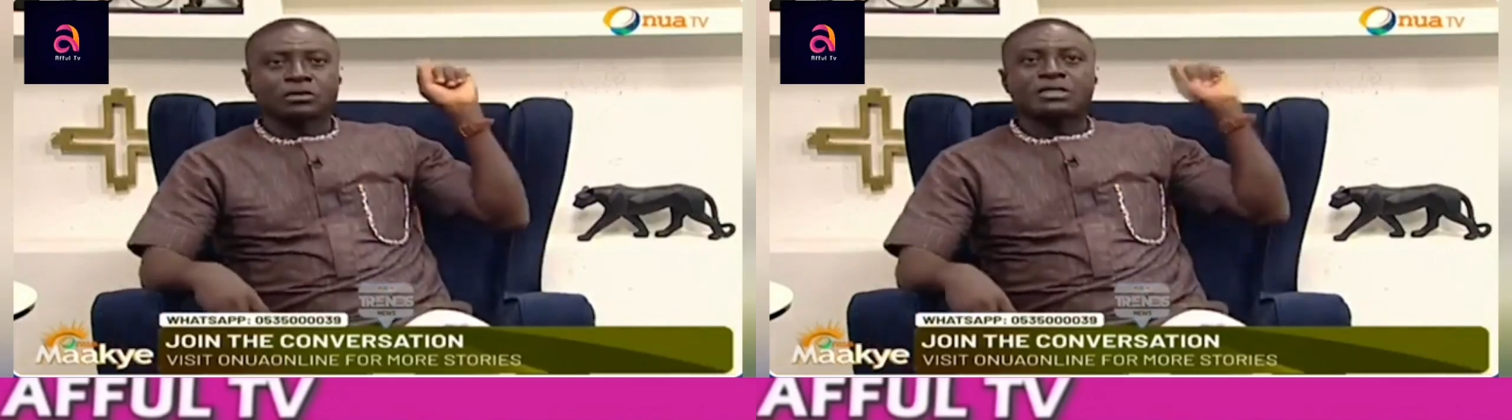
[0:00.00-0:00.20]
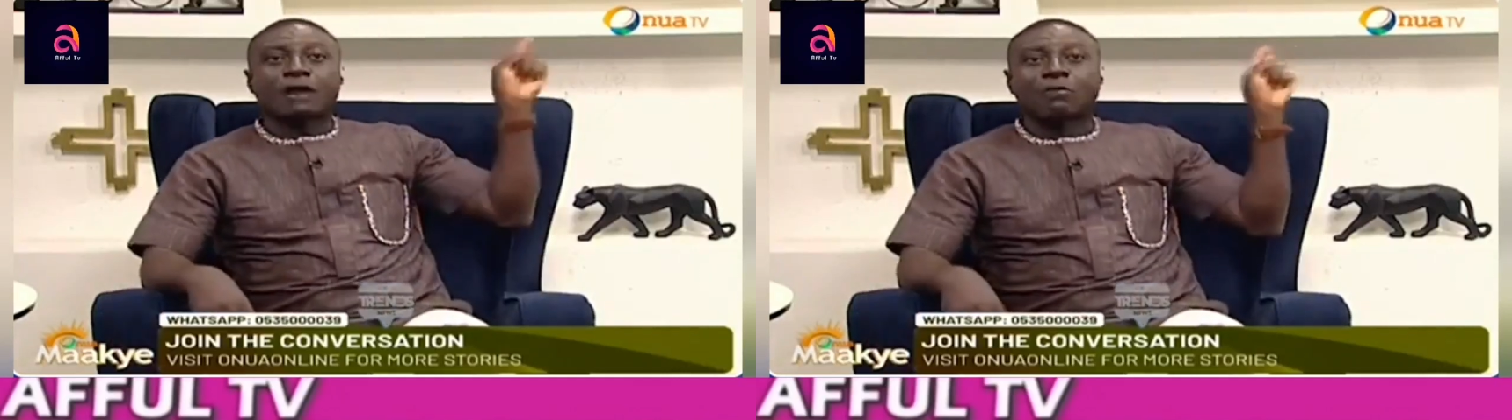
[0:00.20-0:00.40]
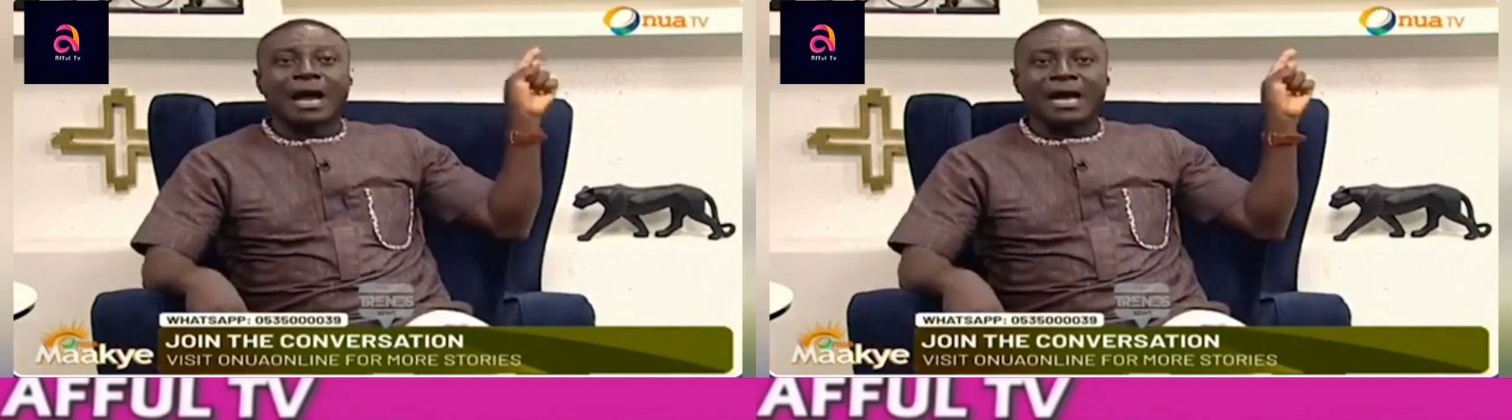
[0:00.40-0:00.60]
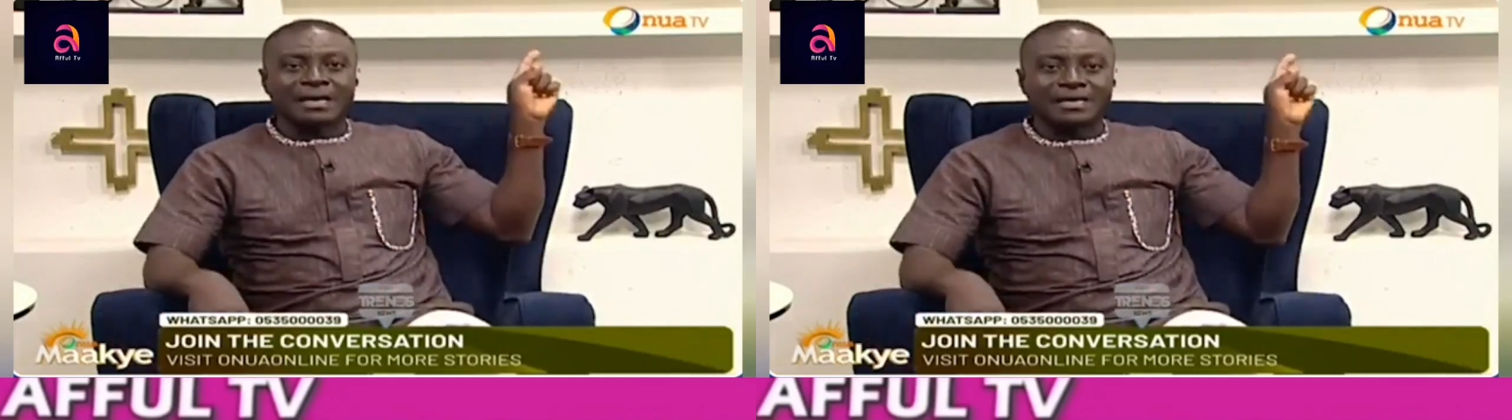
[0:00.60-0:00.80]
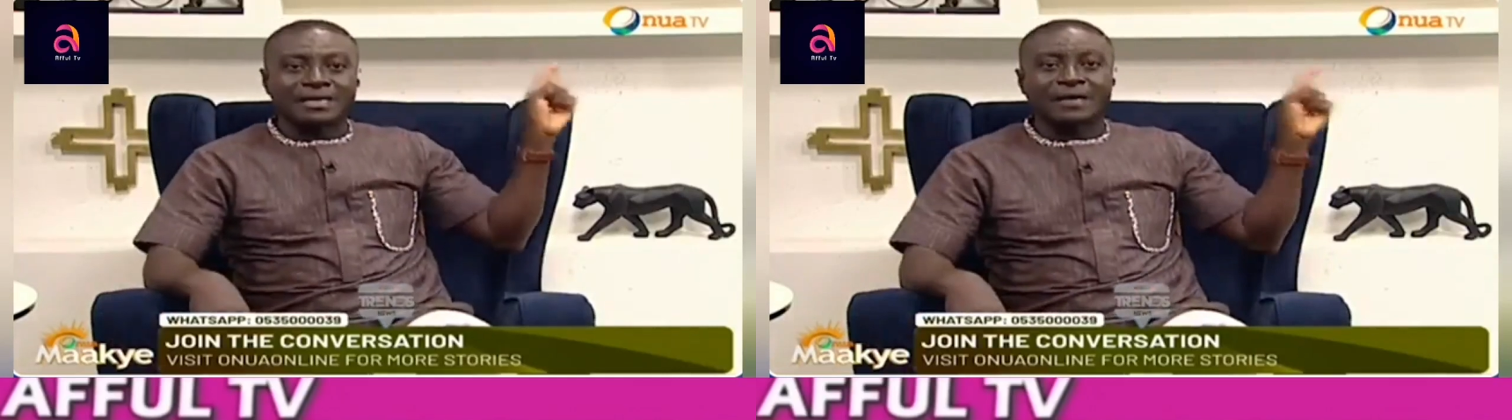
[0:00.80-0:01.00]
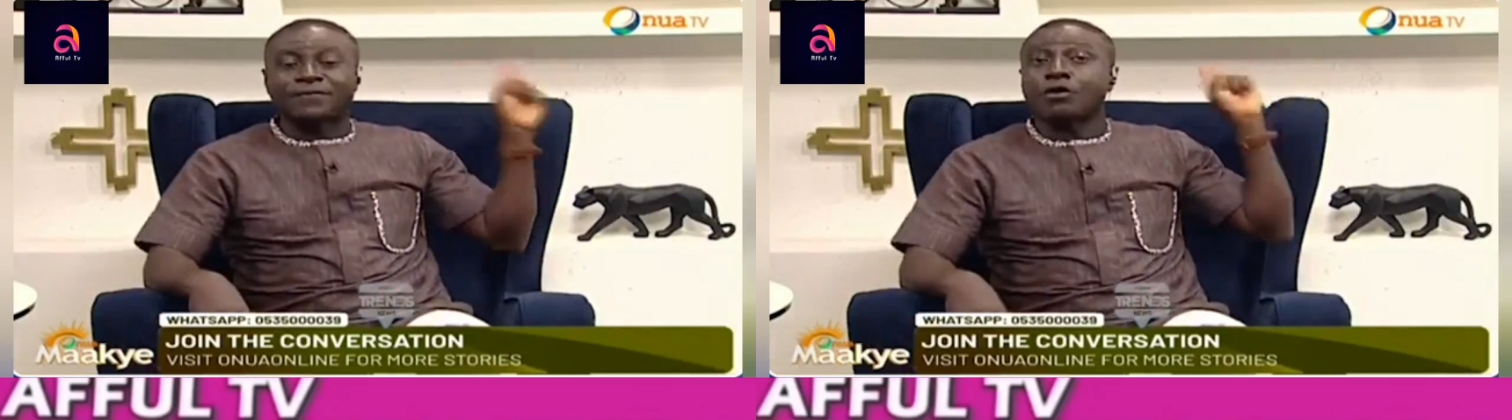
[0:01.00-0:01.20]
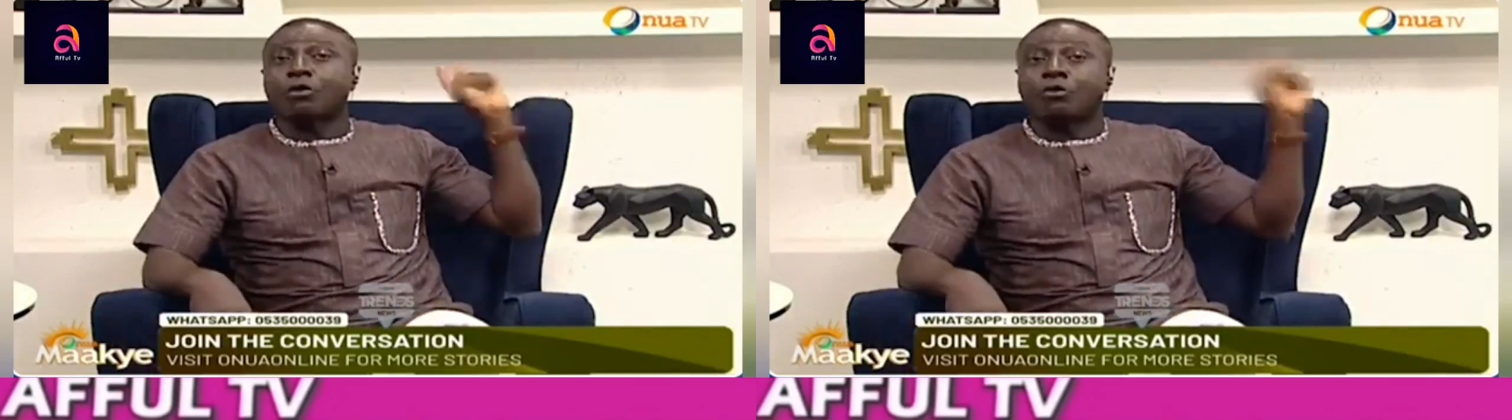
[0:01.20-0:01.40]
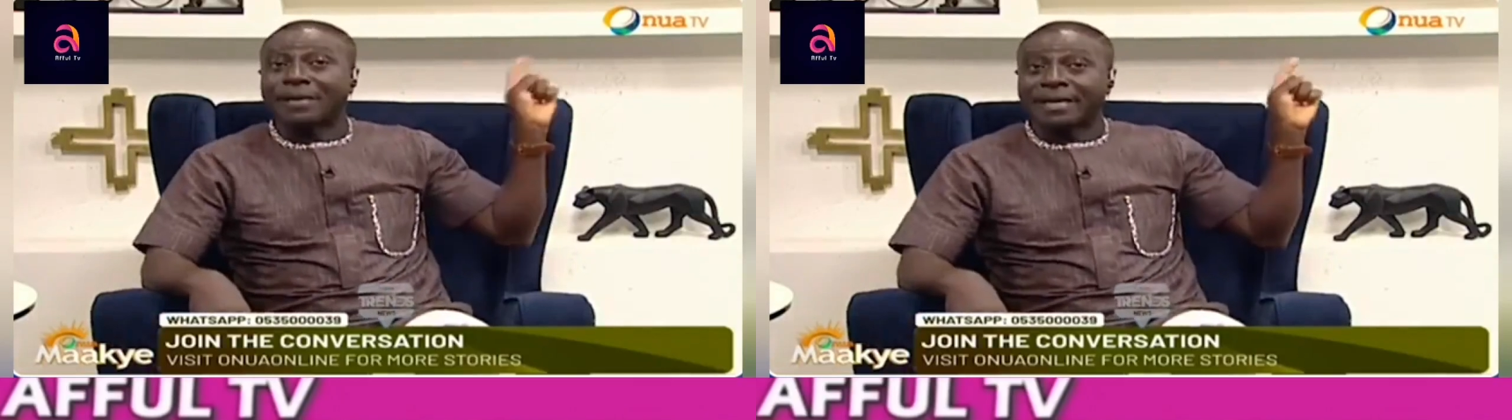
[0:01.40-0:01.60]
Takwa, your friend or
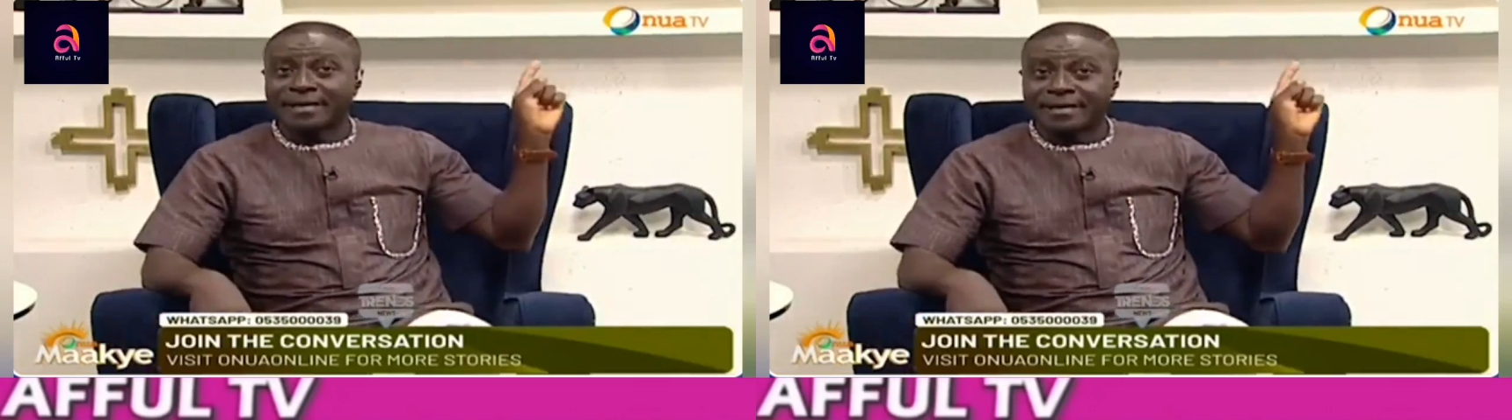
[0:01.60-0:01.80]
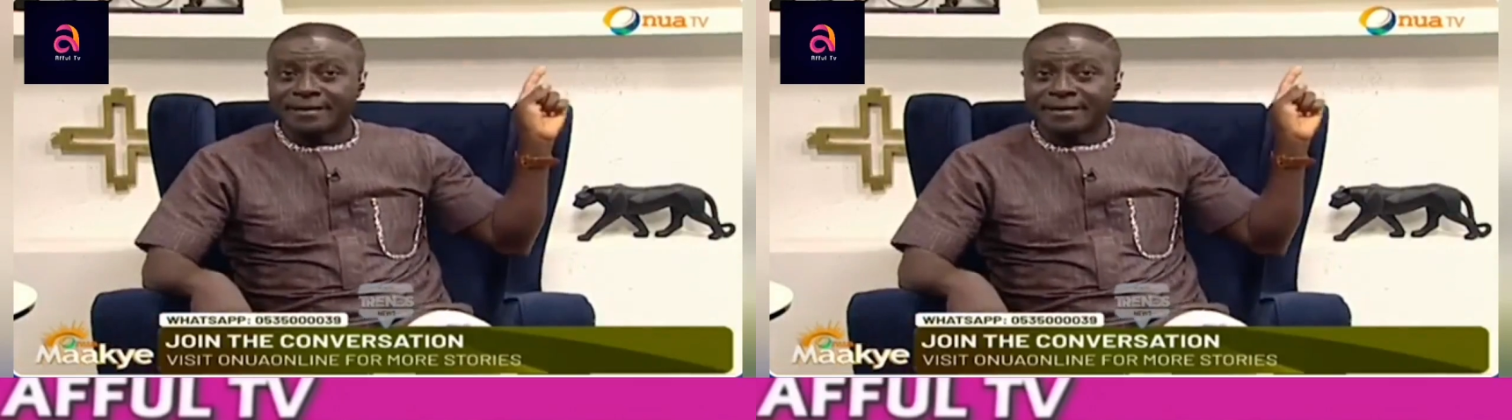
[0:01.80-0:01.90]
coming.